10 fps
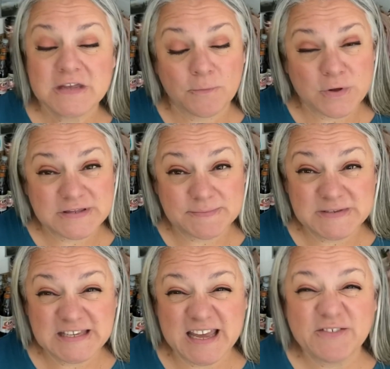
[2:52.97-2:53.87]
with some
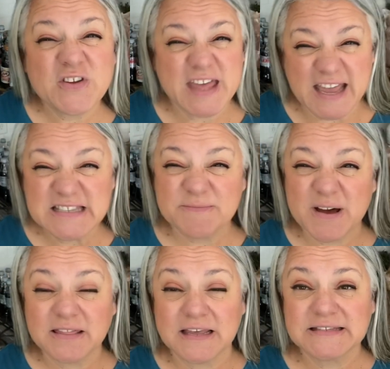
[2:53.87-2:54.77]
skin, with eczema
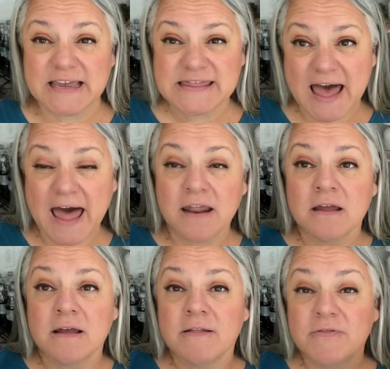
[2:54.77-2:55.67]
and things like that.
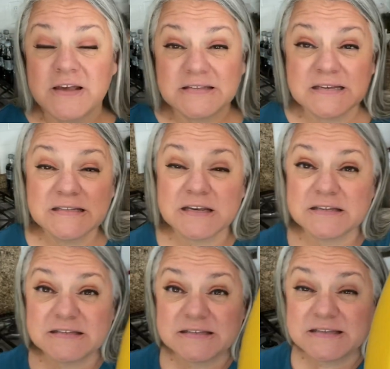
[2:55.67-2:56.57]
This is
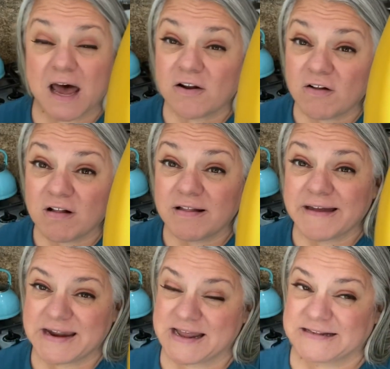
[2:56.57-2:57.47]
subtle
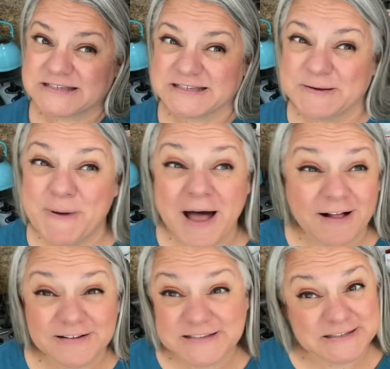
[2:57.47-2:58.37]
and it
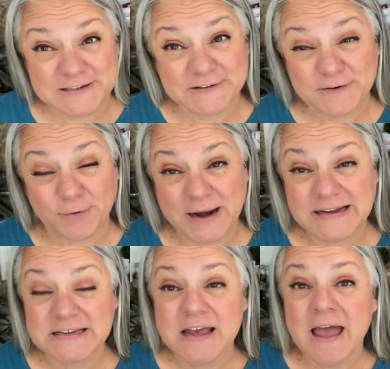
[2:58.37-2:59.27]
smells still
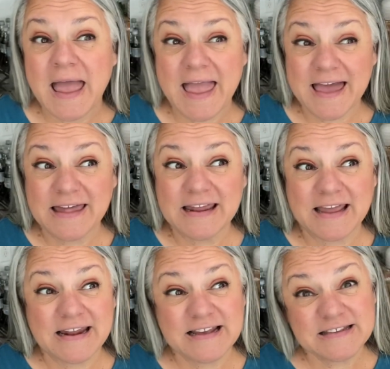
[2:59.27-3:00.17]
great. And
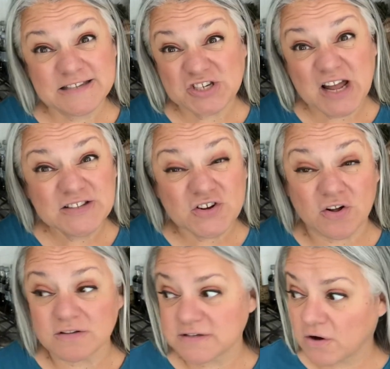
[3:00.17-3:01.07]
it is
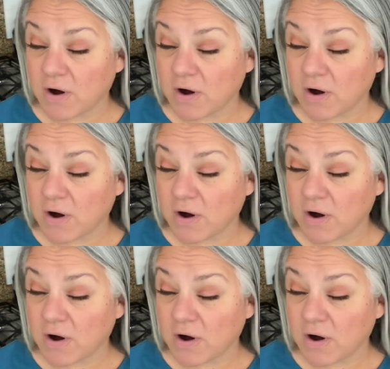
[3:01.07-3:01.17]
gentle, so